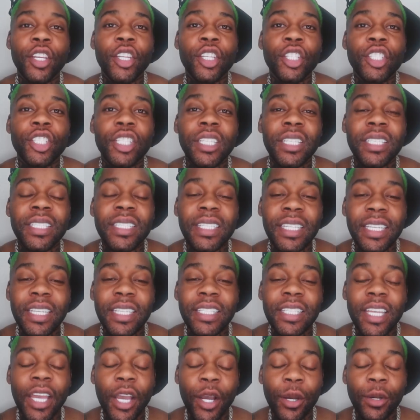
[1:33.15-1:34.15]
she
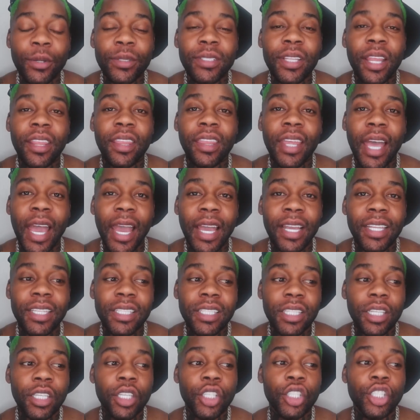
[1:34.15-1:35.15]
details
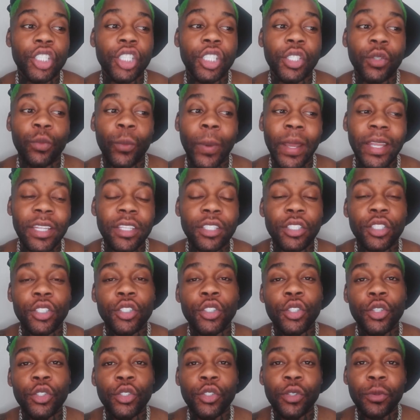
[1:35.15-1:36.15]
that she went
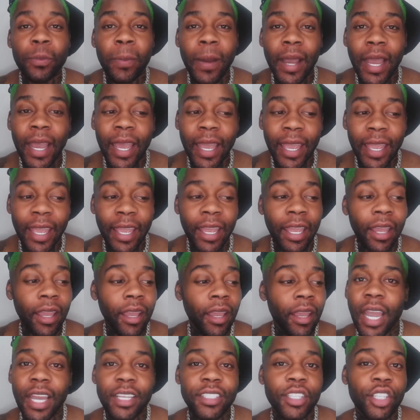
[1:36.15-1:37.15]
to Dubai
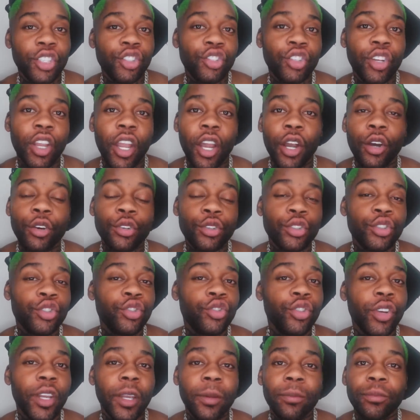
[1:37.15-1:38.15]
as a girls
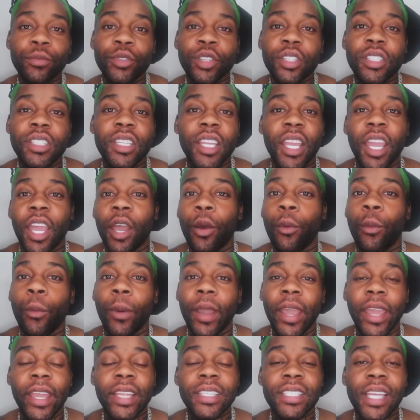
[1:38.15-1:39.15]
trip just to get
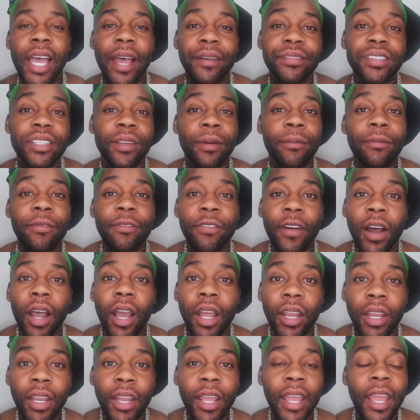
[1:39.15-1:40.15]
away, to have some
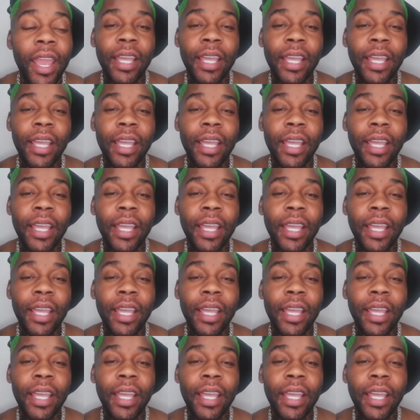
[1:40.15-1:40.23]
fun.